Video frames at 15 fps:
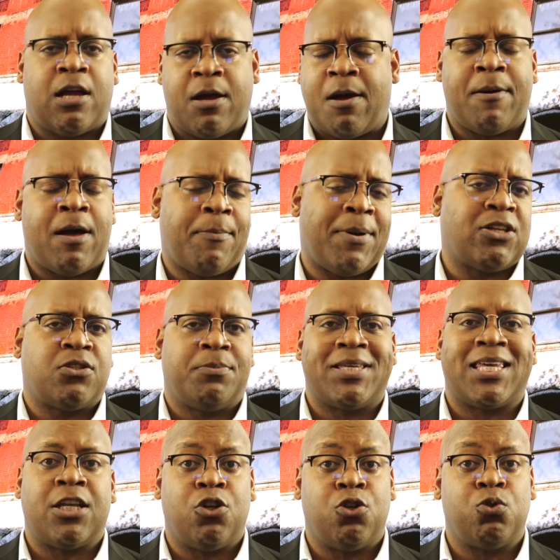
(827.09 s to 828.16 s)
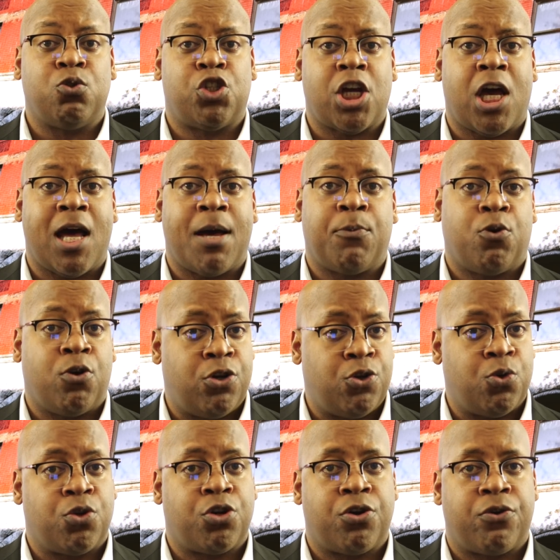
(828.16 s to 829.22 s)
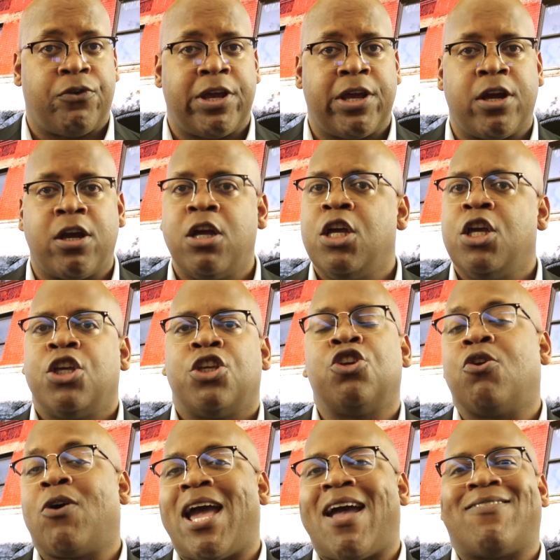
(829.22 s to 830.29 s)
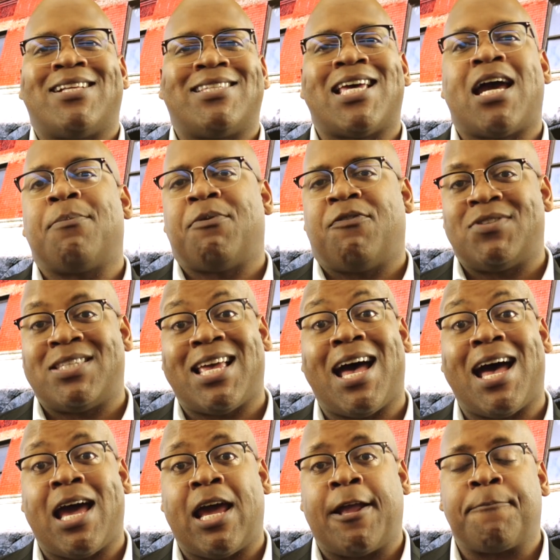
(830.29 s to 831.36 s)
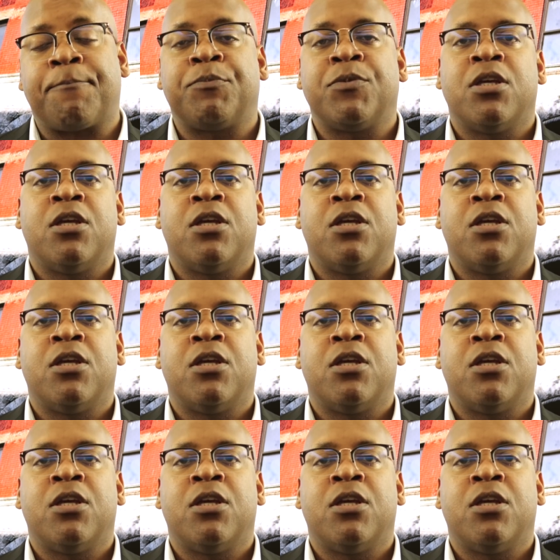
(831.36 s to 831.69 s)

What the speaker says: about to begin a new job or a new career. You don't have that type of time.